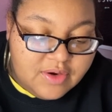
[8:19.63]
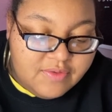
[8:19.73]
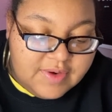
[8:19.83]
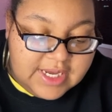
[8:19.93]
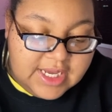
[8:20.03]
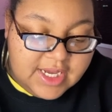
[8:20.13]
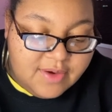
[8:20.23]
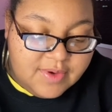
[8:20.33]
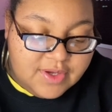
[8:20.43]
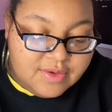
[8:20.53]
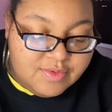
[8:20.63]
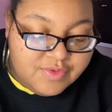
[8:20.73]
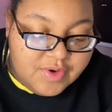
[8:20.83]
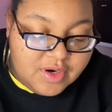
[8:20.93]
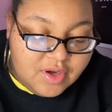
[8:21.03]
right here where you can move
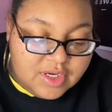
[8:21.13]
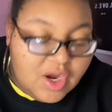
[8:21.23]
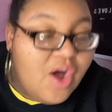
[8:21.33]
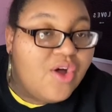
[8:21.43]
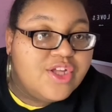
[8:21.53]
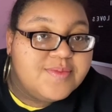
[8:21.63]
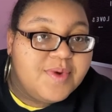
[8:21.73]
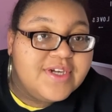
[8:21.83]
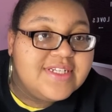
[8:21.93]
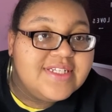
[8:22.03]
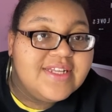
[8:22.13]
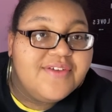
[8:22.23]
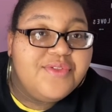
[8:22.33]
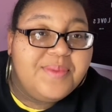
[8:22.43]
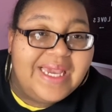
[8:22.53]
around in all parts
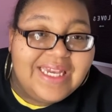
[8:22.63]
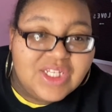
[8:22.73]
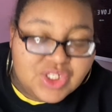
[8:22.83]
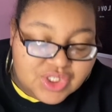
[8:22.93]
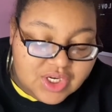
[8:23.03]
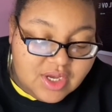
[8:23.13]
of the page.